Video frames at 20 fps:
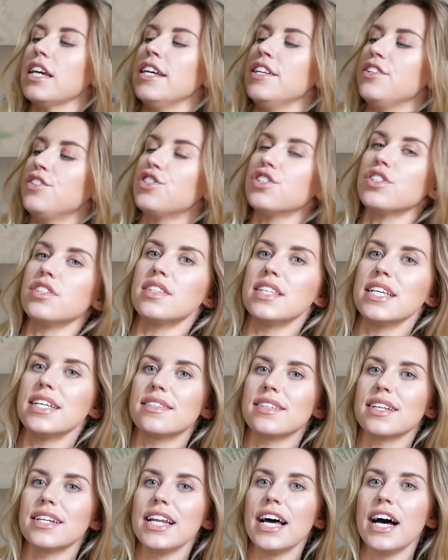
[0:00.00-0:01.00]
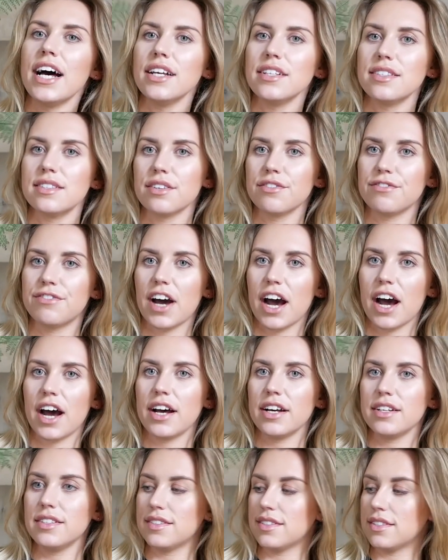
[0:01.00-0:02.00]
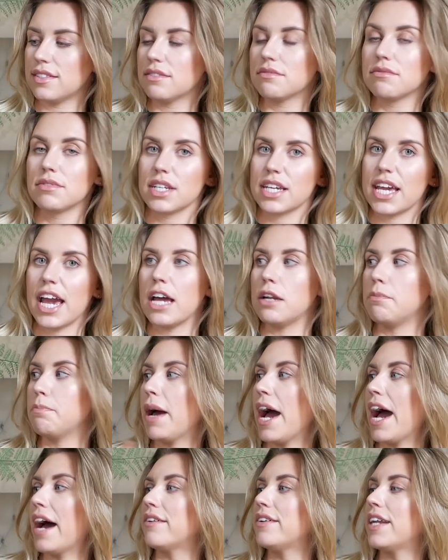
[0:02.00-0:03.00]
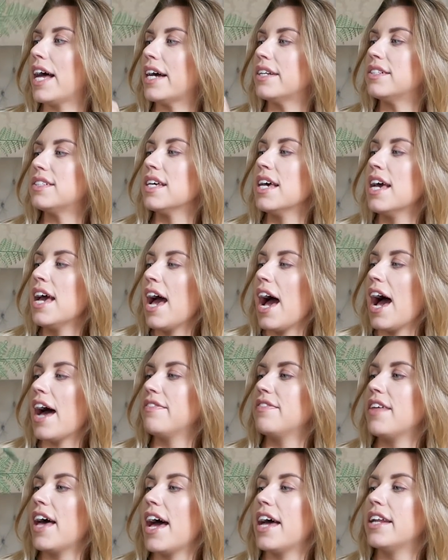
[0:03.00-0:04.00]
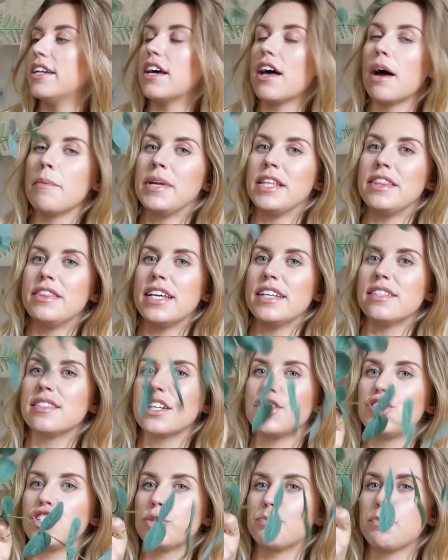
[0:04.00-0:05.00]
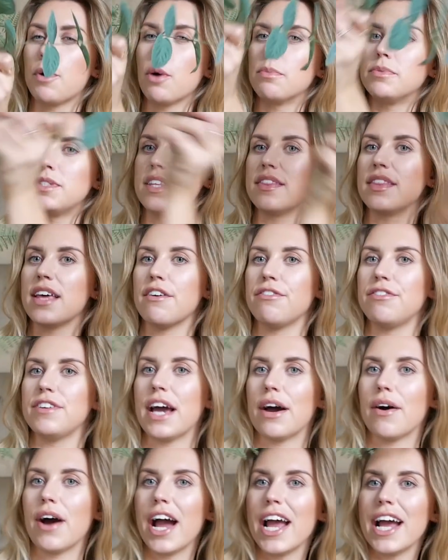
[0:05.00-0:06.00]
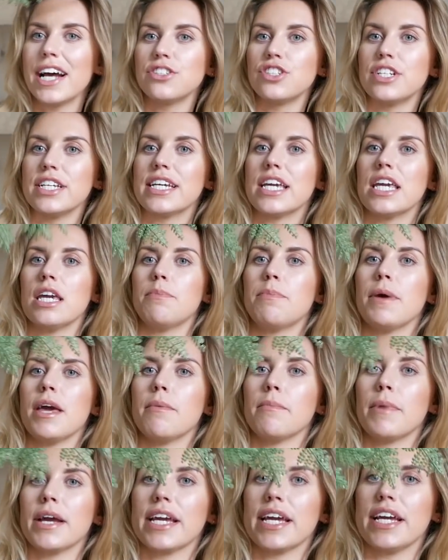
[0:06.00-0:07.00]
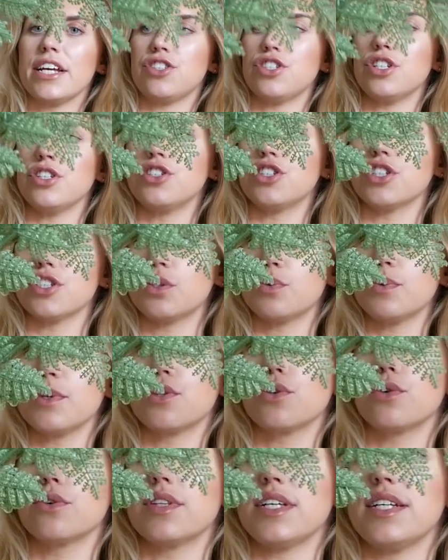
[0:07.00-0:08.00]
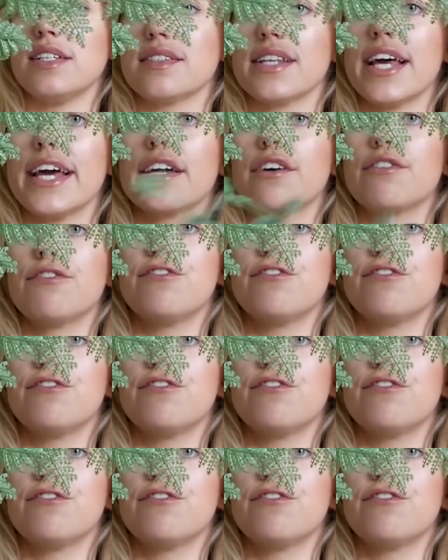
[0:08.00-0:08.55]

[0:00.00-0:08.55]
It's just this glass vase down Poundland. And then, I mean, this I just popped in there for now. I actually keep it in my kitchen just with all these like